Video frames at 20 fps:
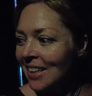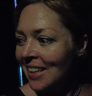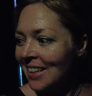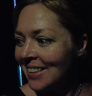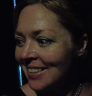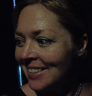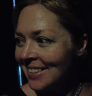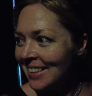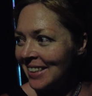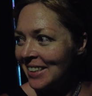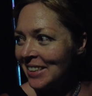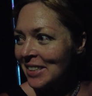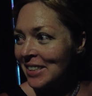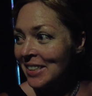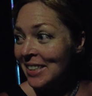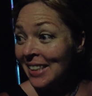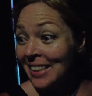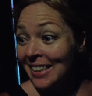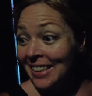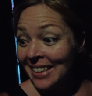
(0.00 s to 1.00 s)
and
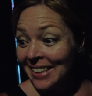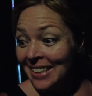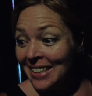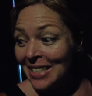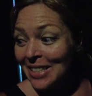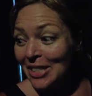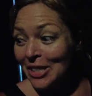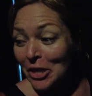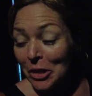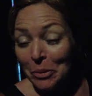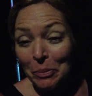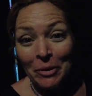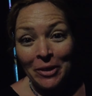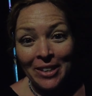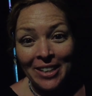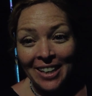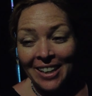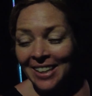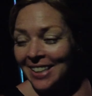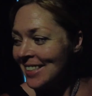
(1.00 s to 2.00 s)
it's super
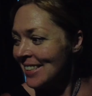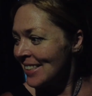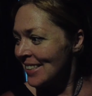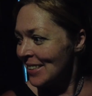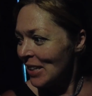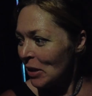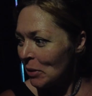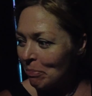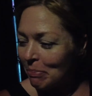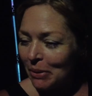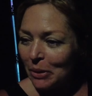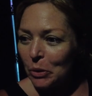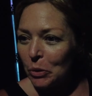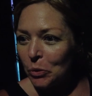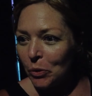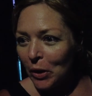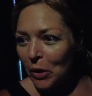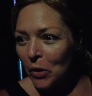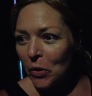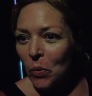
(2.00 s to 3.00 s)
nice. It's like
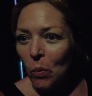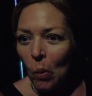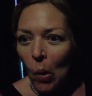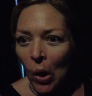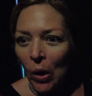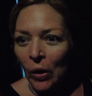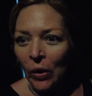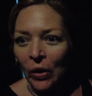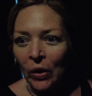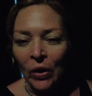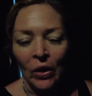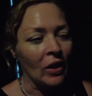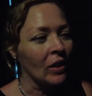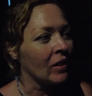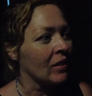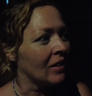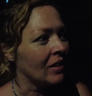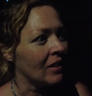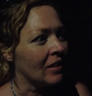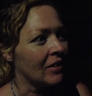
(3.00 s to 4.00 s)
built right on the water.
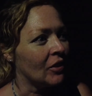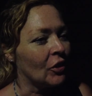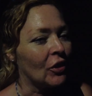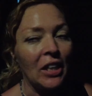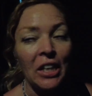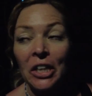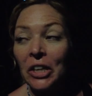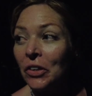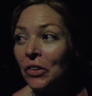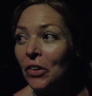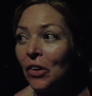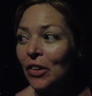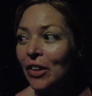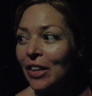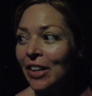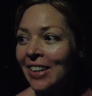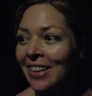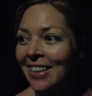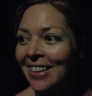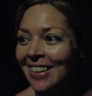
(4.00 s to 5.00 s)
You can hear all
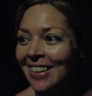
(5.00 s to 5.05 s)
the